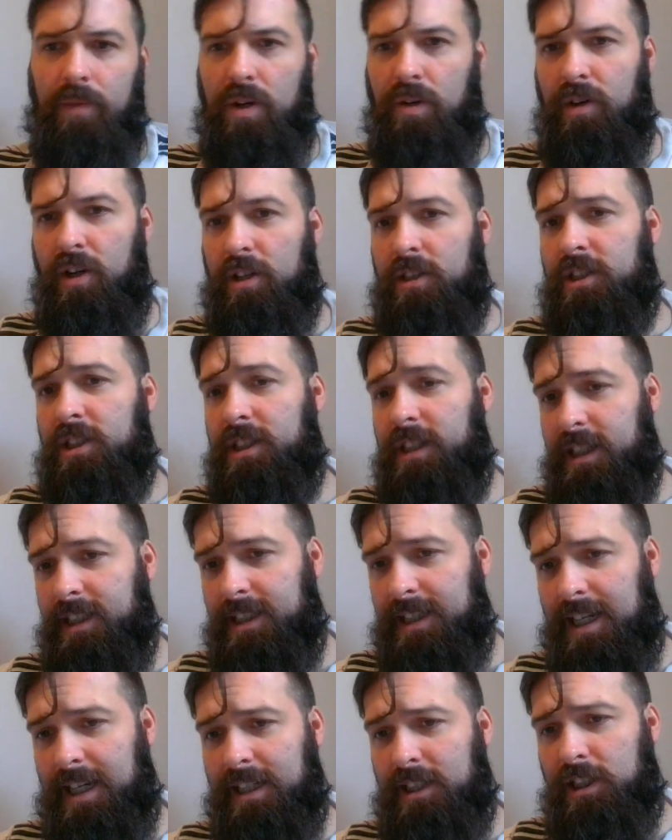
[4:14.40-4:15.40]
We got
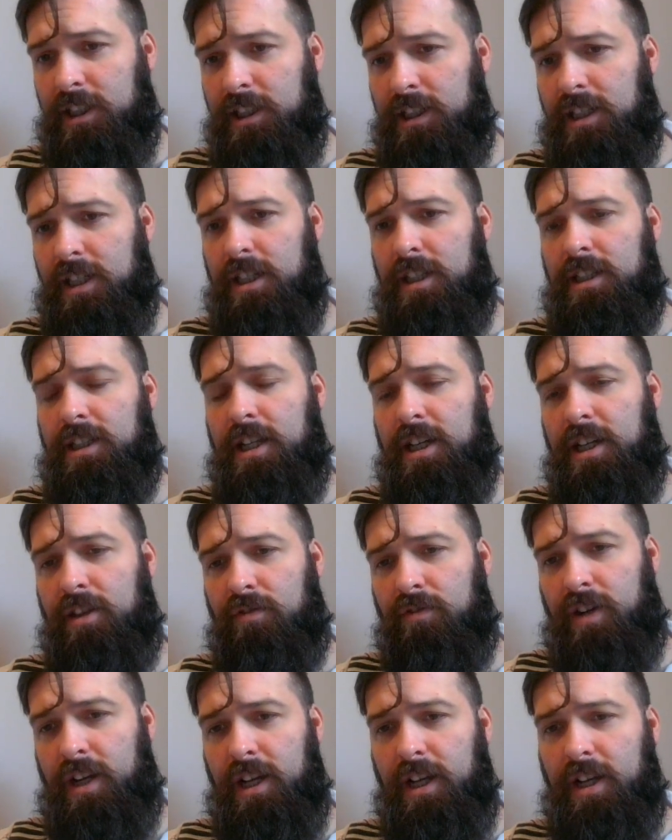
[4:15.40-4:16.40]
6 selections in our tier
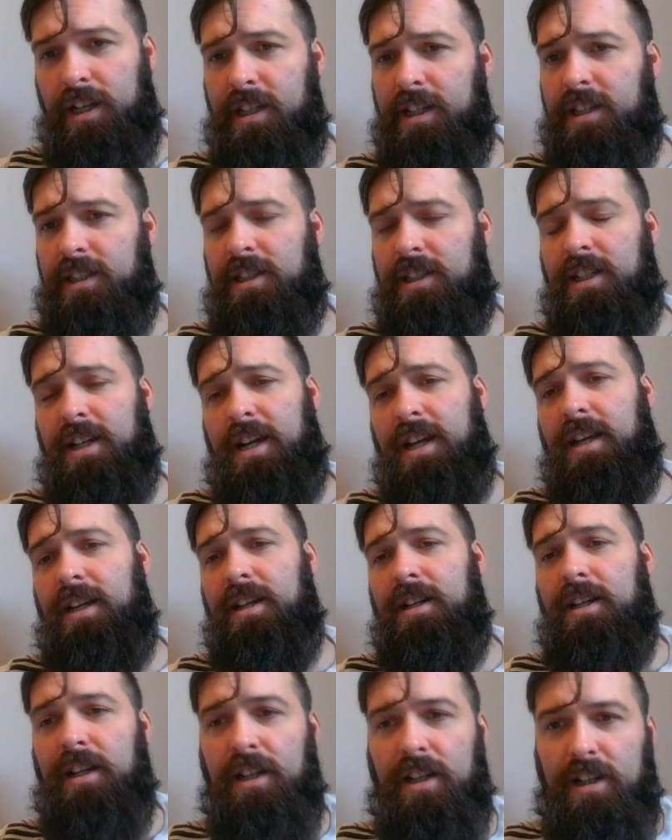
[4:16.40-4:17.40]
three, and
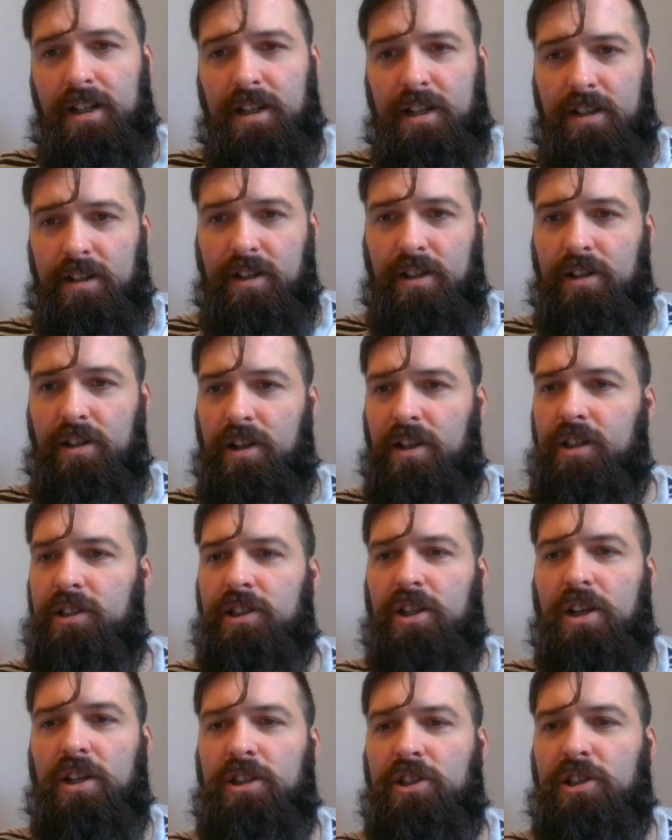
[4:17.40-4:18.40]
yesterday,
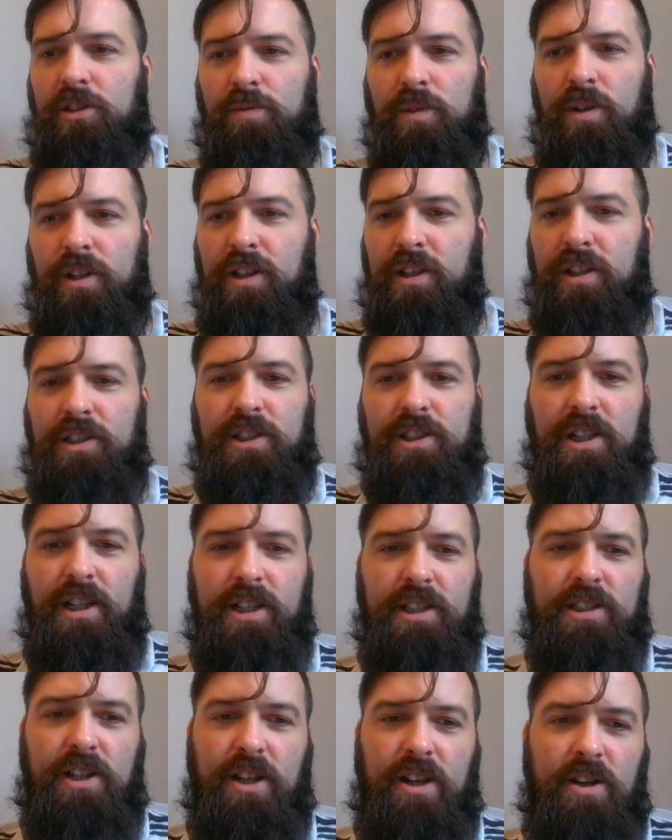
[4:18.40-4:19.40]
it's just one of those
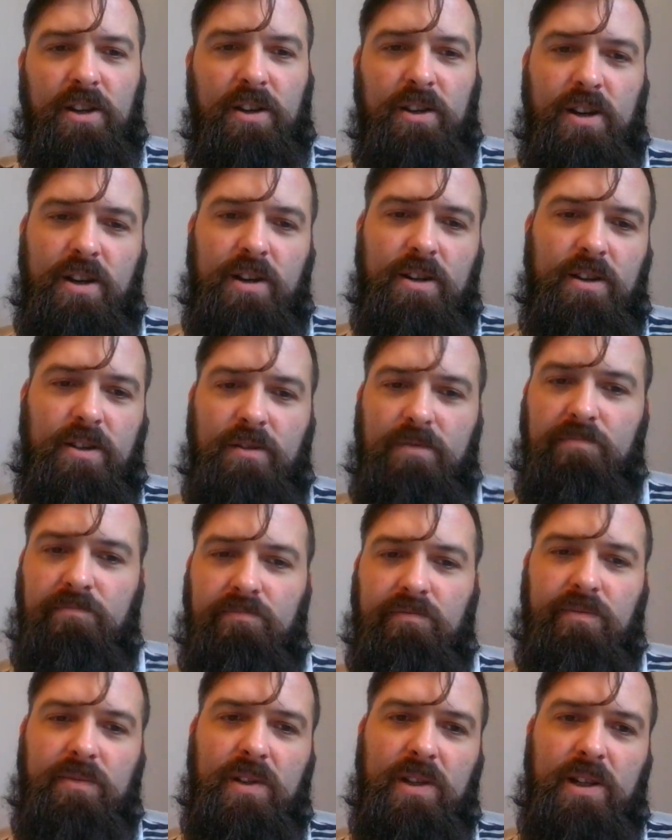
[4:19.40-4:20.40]
things like
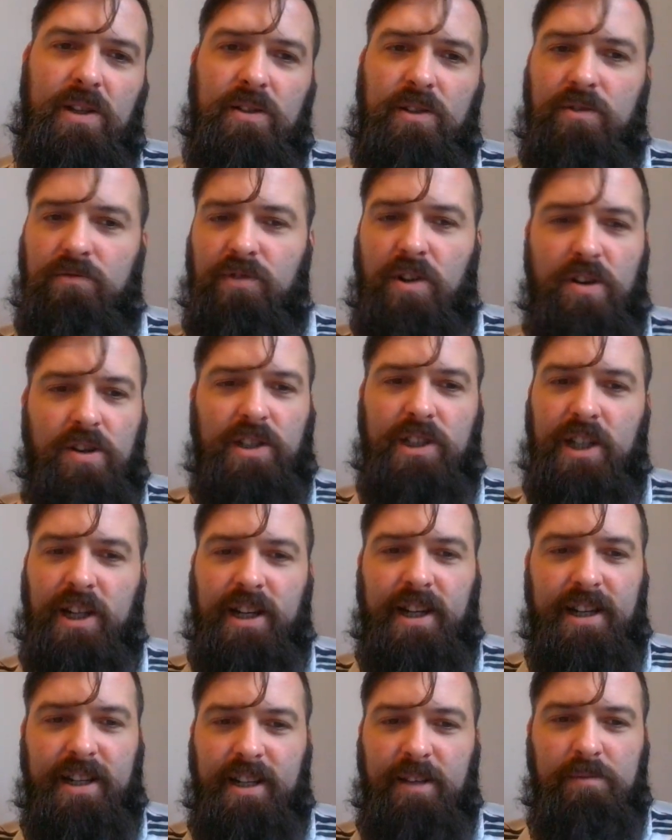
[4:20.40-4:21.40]
the wrong
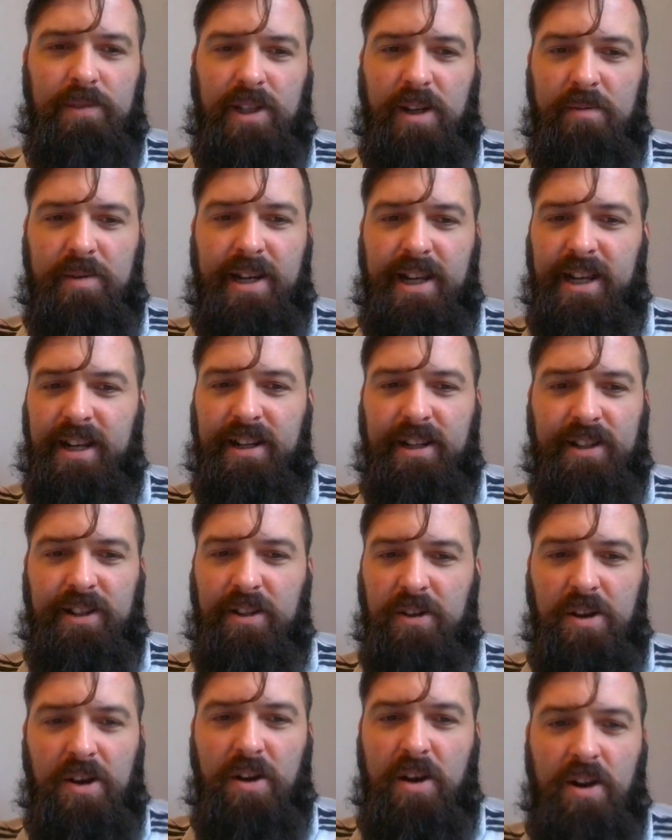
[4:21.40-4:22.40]
tier keeps coming in, and
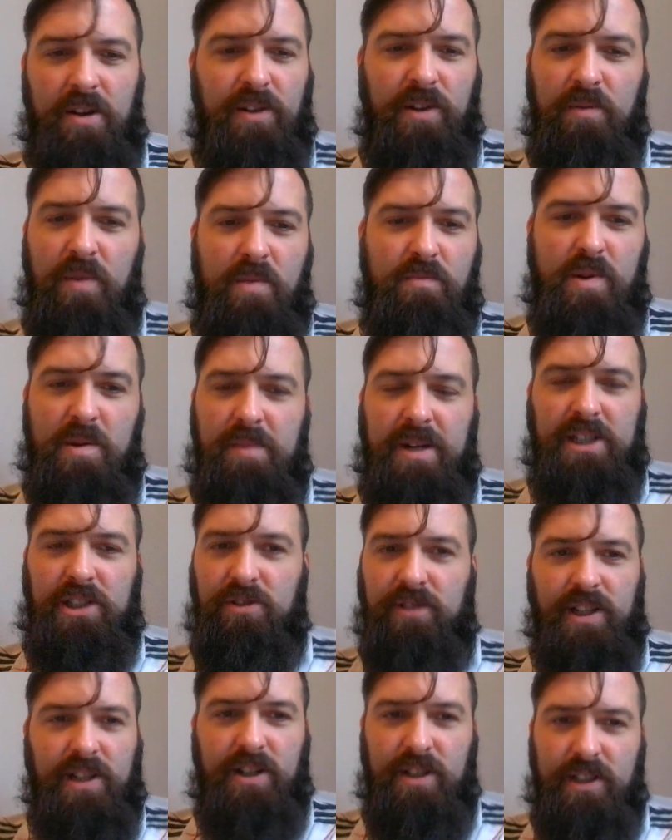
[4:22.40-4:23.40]
the only one we're
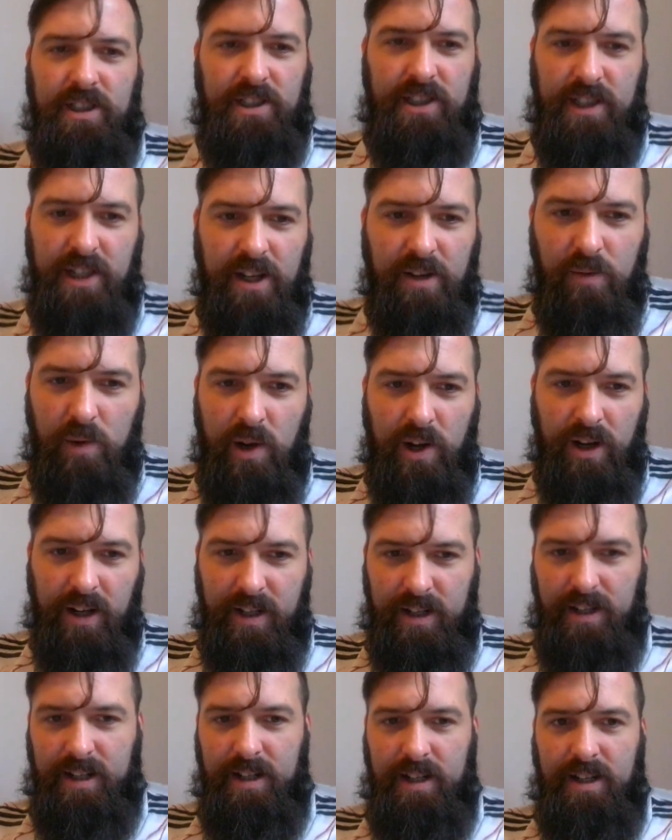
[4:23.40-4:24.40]
measuring on is tier one.
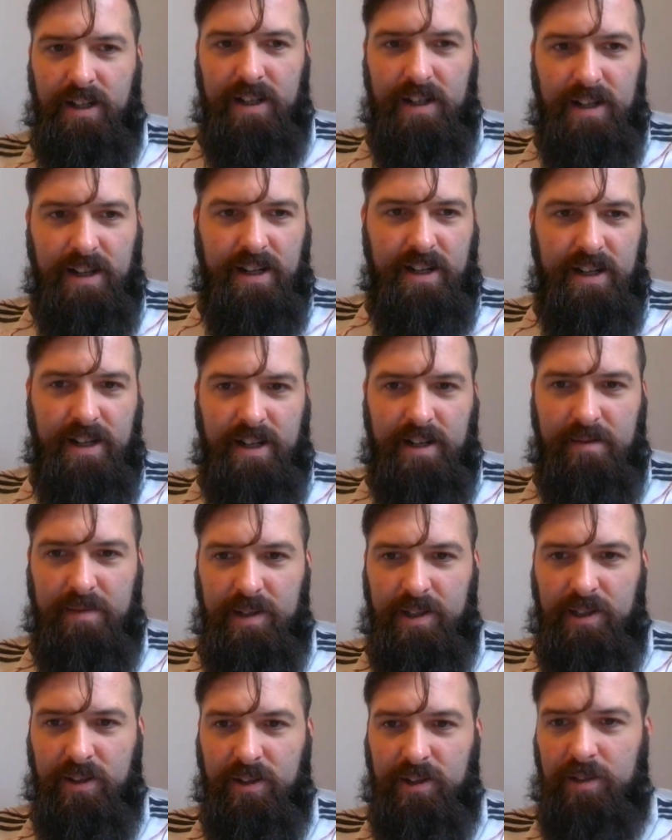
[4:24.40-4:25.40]

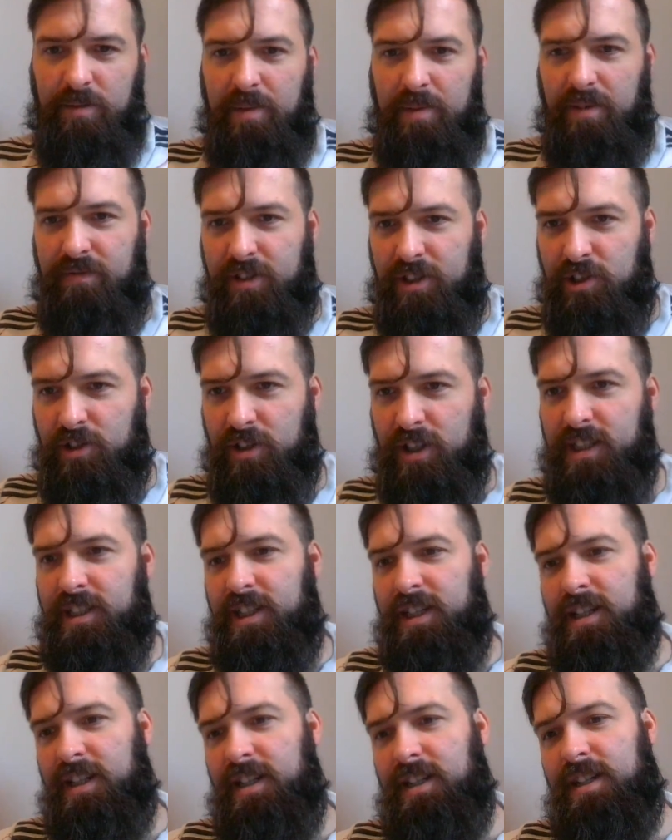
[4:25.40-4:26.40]
So it's a bit
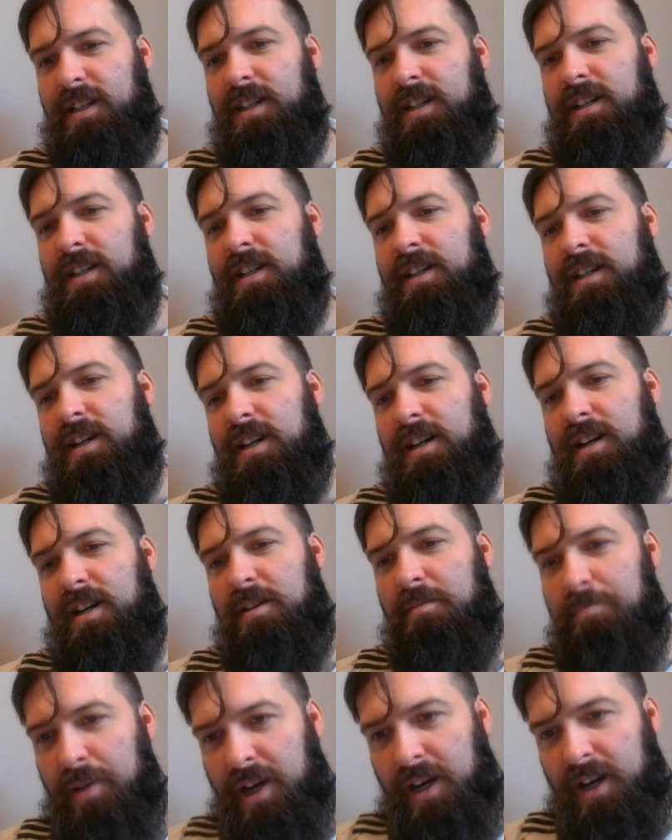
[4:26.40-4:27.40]
frustrating.
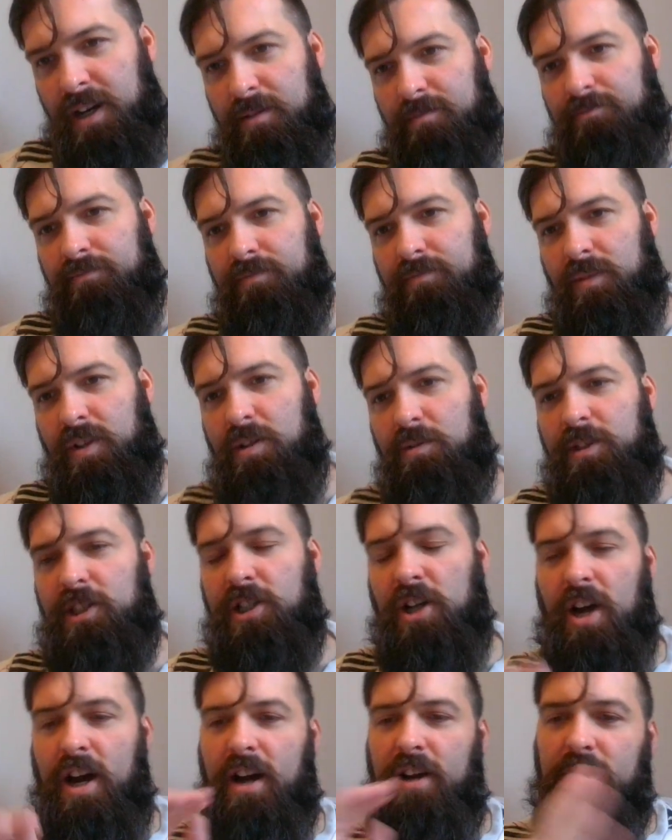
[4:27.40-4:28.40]
But we
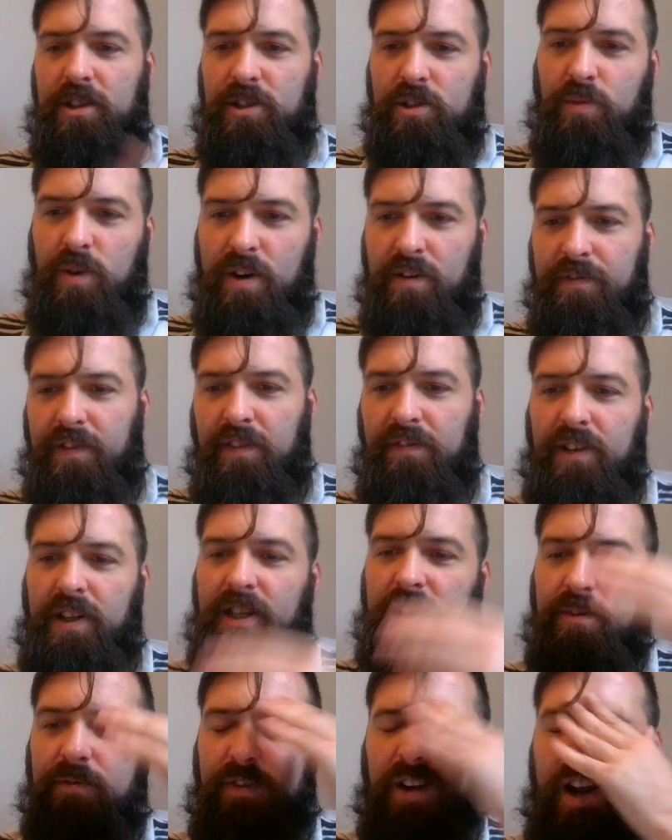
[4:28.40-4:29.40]
start out at the
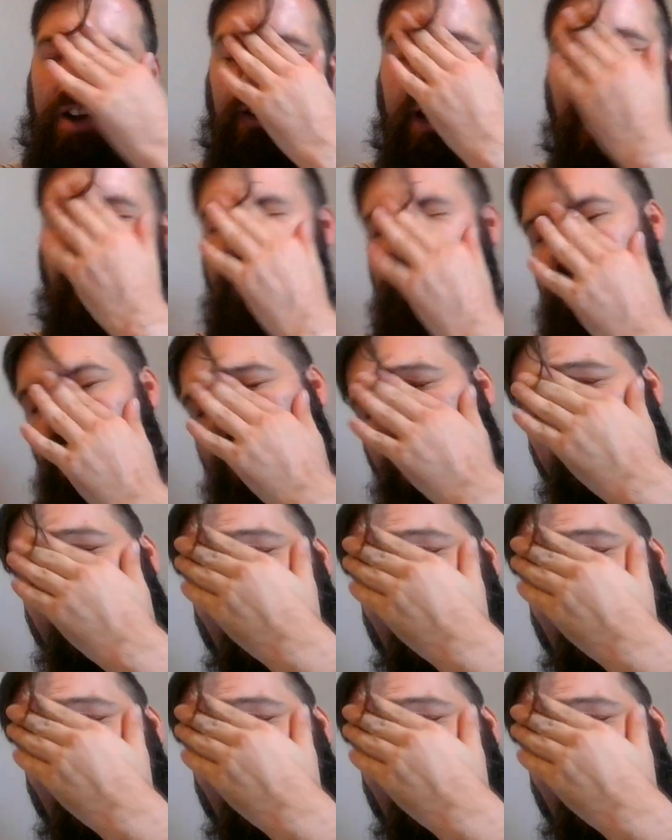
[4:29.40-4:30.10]
12.15 at Fairy House.